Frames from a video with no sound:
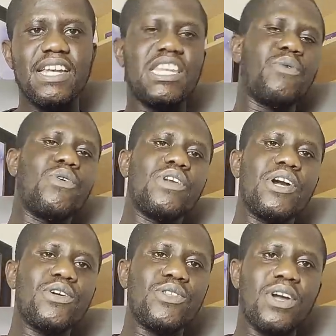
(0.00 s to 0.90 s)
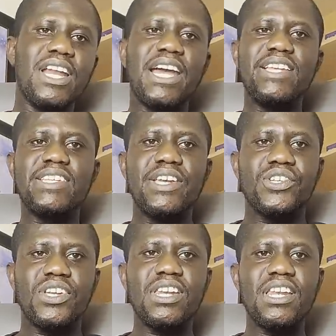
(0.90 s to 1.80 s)
the World Health
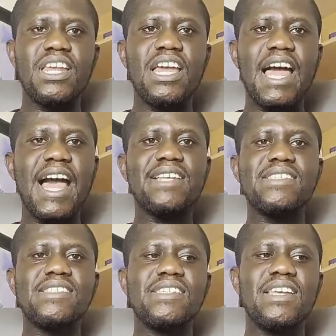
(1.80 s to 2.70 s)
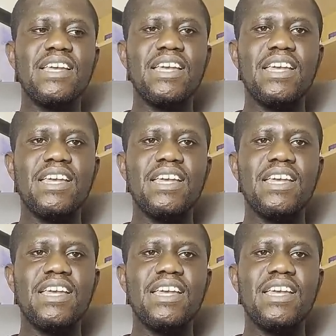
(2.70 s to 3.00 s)
Organization has